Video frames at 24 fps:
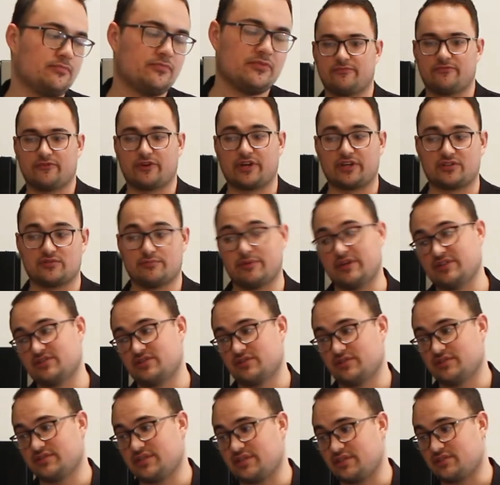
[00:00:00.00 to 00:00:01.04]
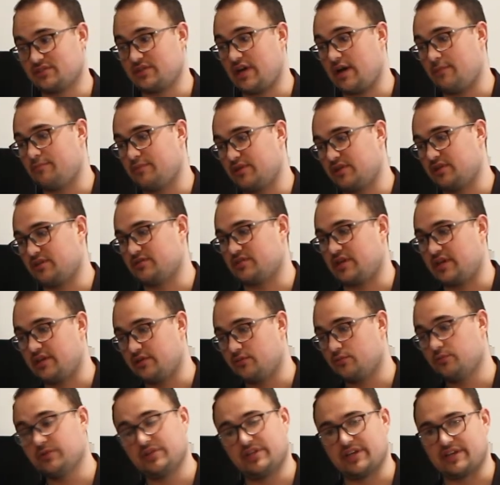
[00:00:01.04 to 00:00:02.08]
I forgot to mention this at the top because I
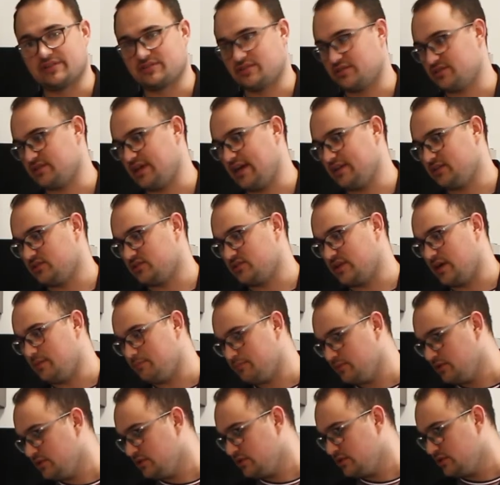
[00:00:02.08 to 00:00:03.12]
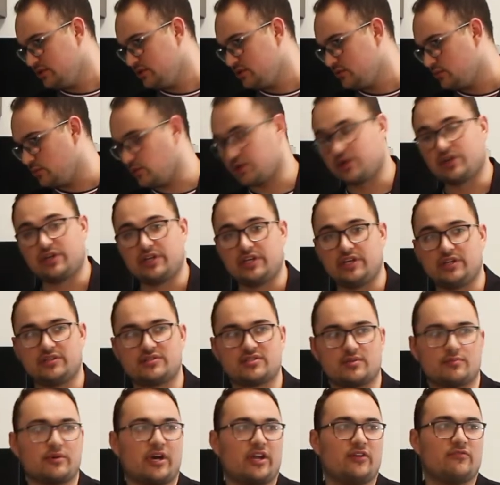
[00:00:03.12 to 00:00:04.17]
didn't realize this at the top. We're gonna need
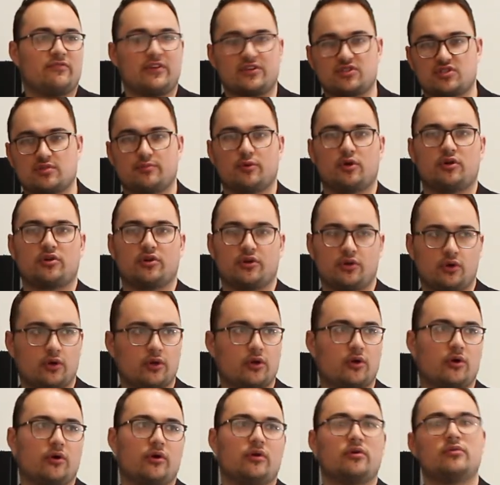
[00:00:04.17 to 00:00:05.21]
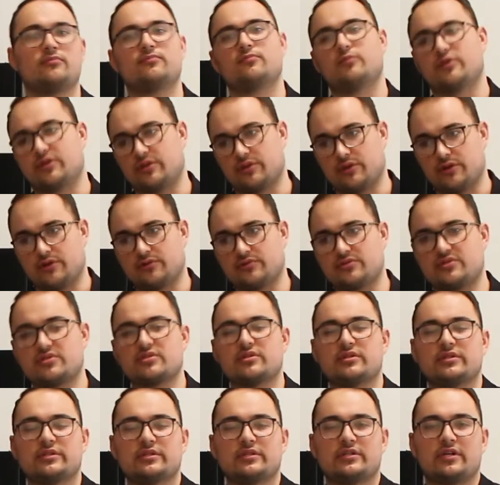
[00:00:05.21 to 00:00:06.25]
some kind of vegetable, canola oil, one of
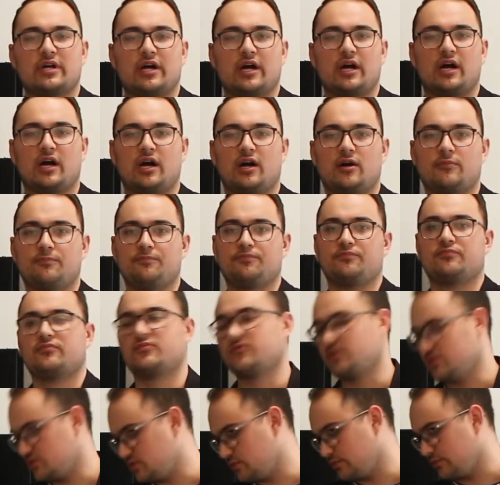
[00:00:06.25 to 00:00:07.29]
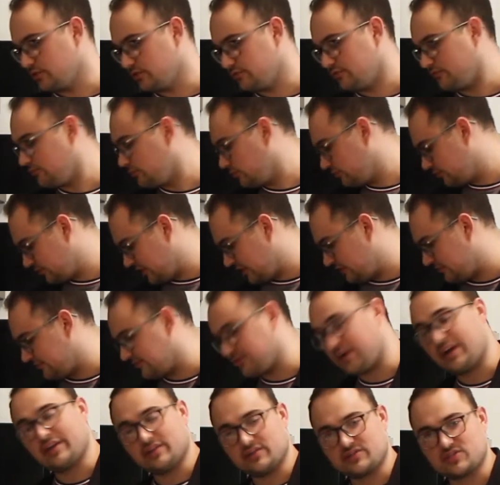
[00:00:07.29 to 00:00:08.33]
those, because we're kind of
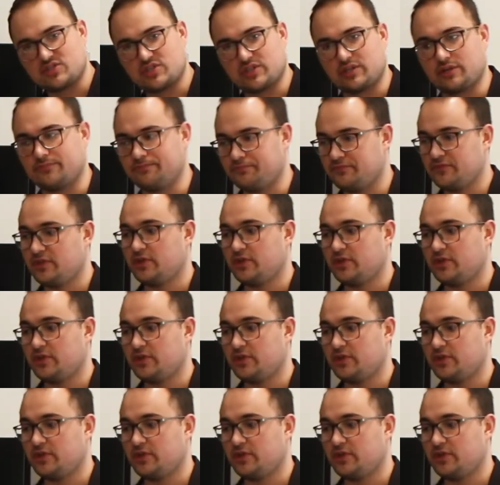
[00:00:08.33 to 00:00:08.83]
frying this chicken.